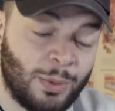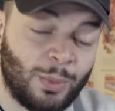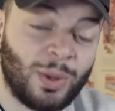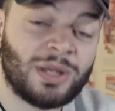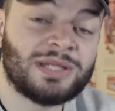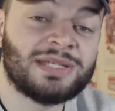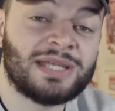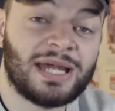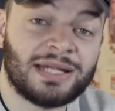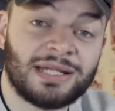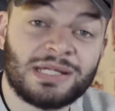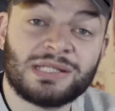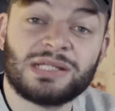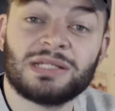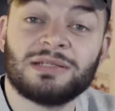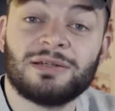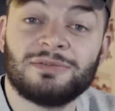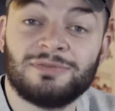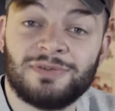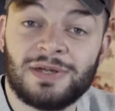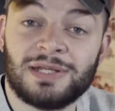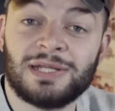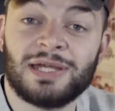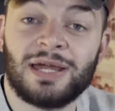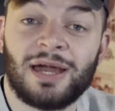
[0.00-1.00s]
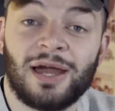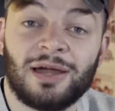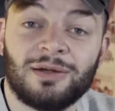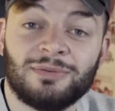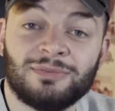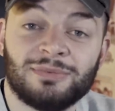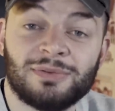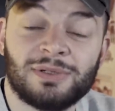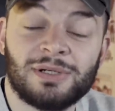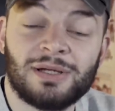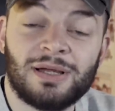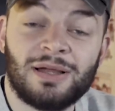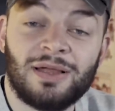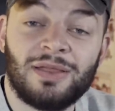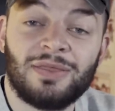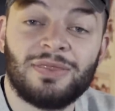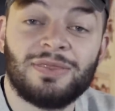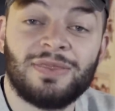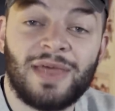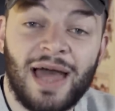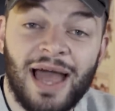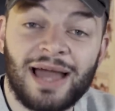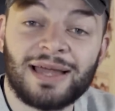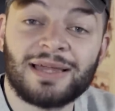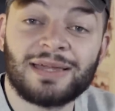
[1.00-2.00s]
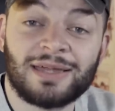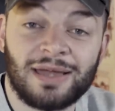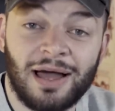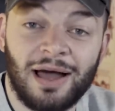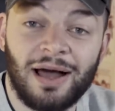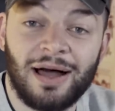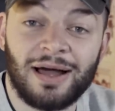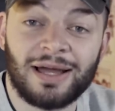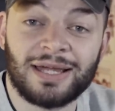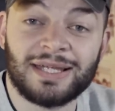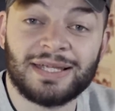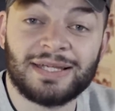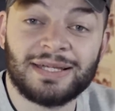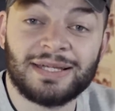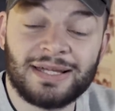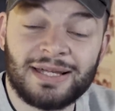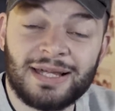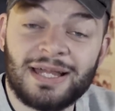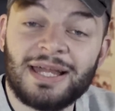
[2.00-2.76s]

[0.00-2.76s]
And when Danny's in a video, that guy